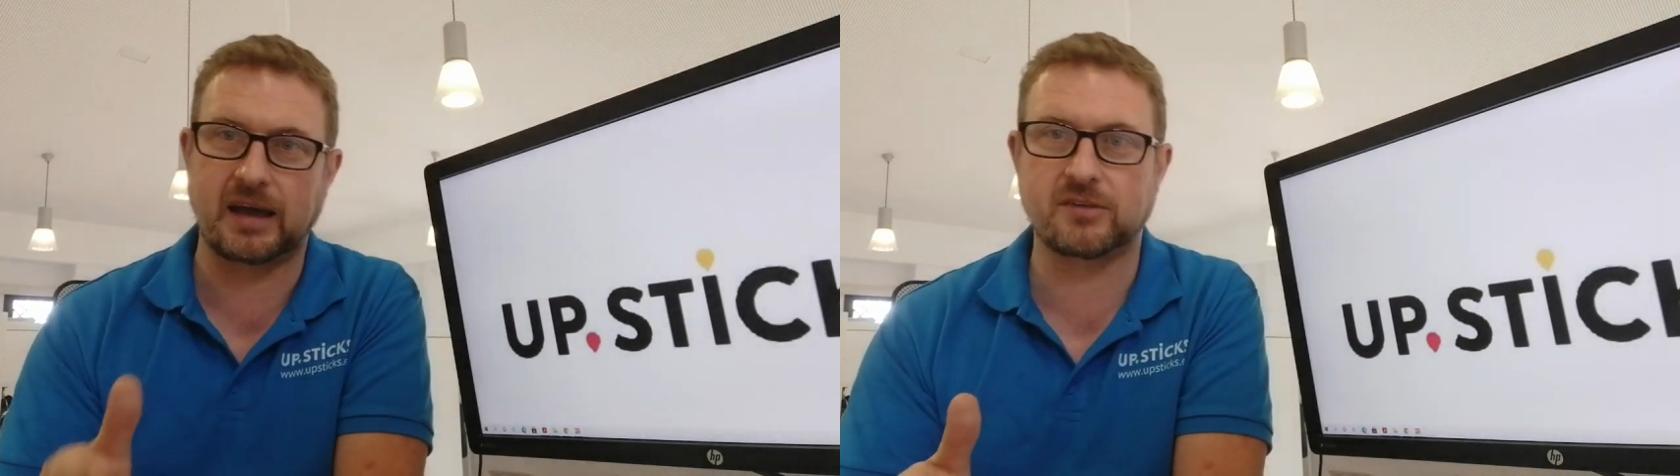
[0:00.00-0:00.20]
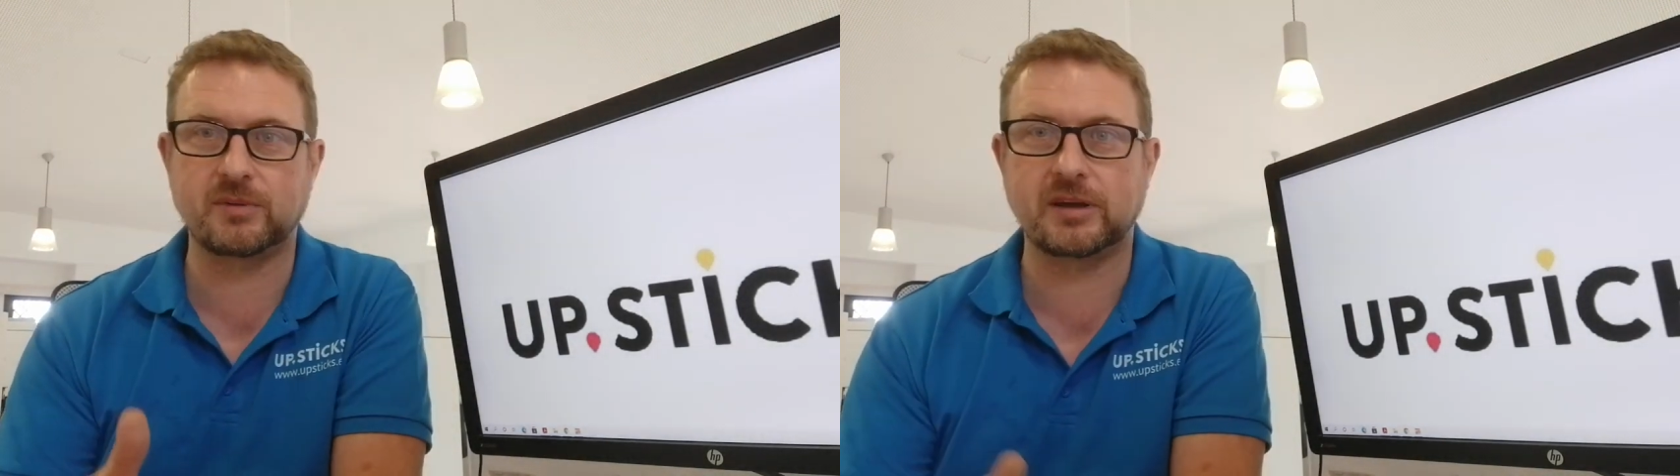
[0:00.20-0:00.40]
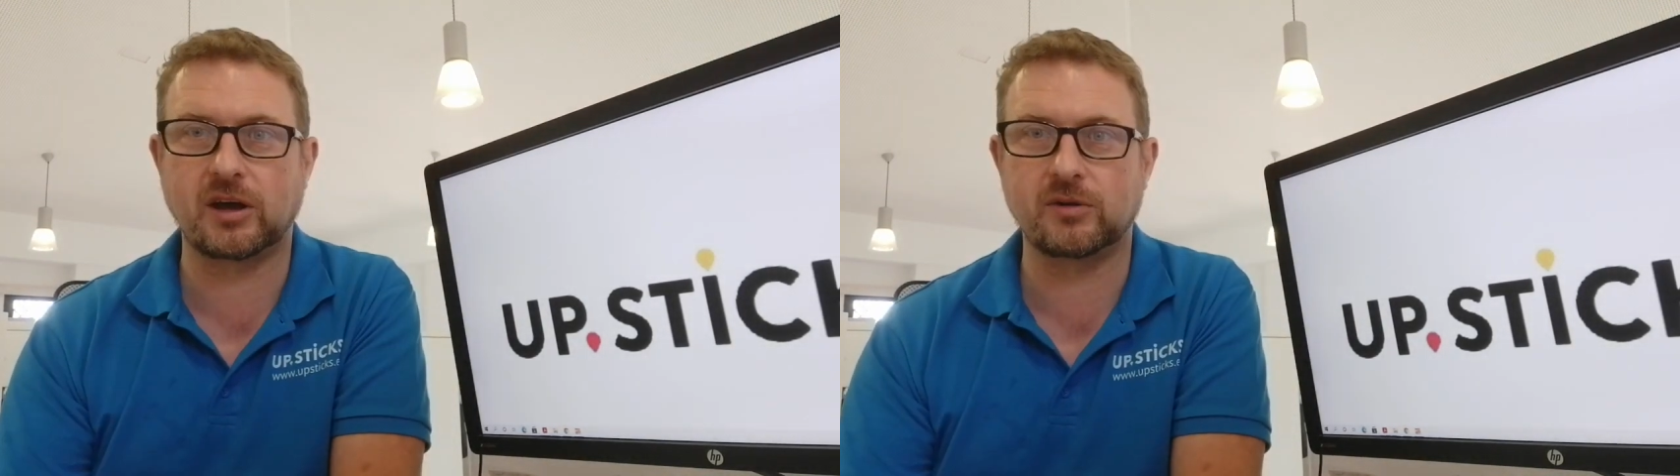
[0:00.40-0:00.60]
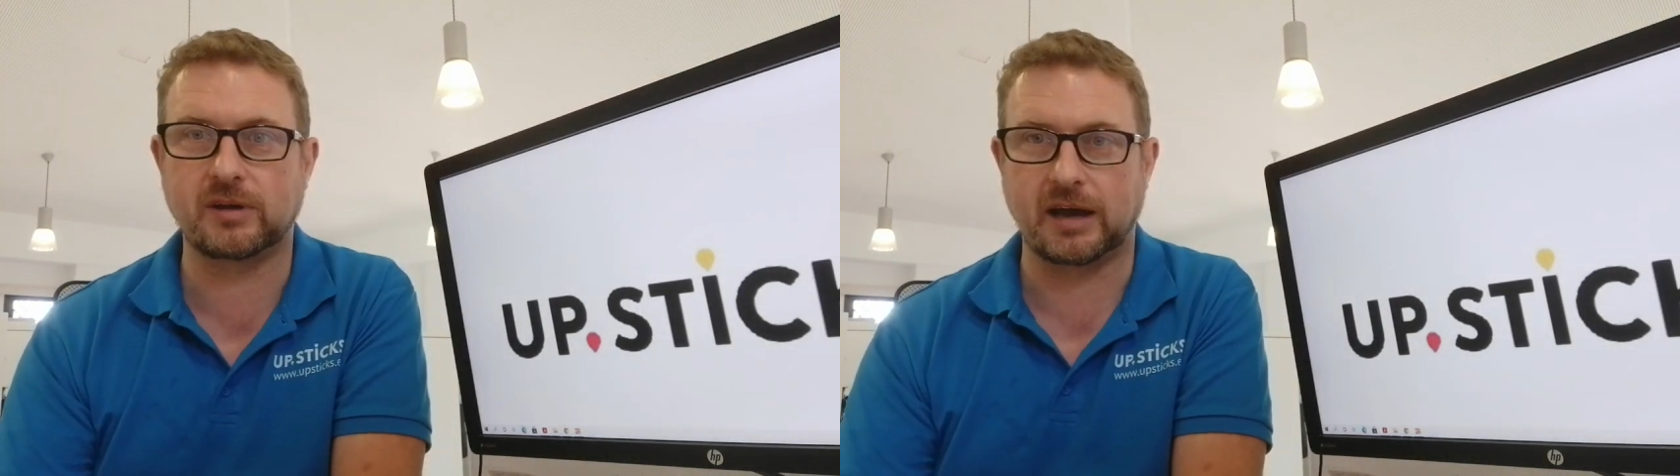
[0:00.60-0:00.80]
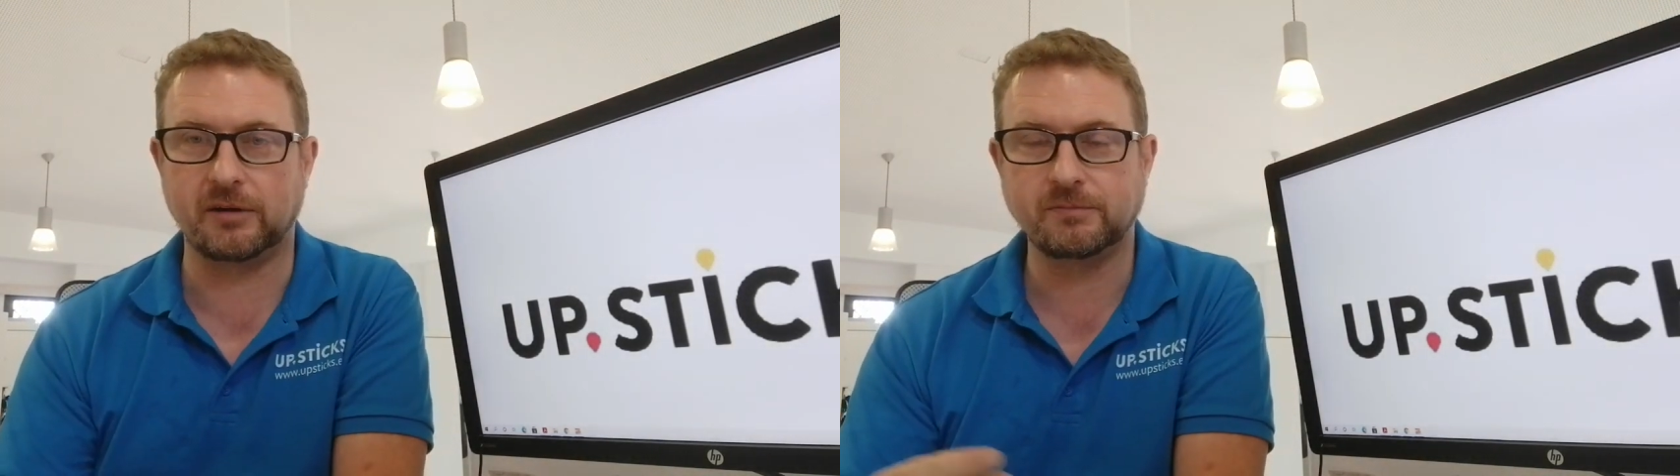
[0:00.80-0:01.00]
as we know
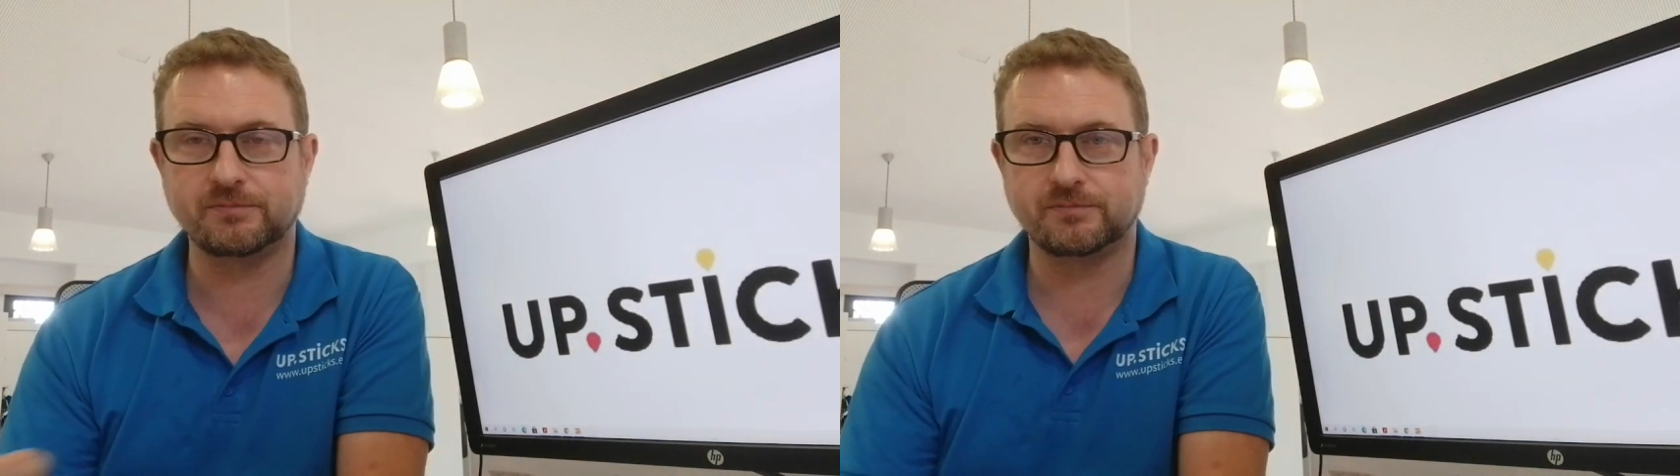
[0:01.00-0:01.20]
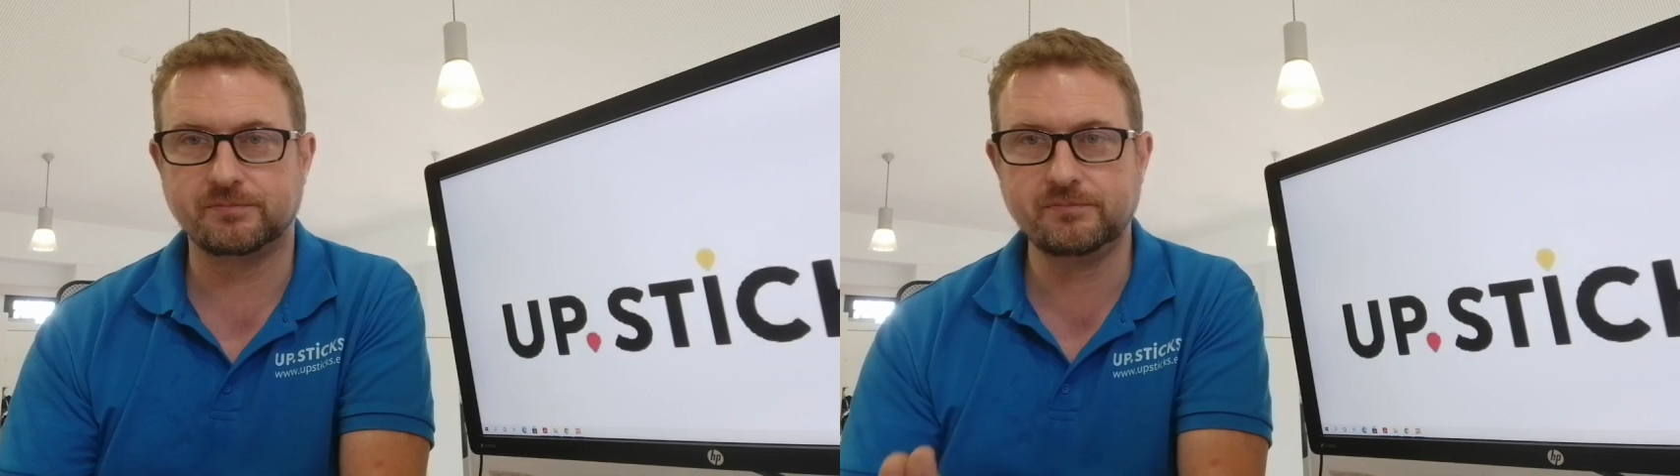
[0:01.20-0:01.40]
now,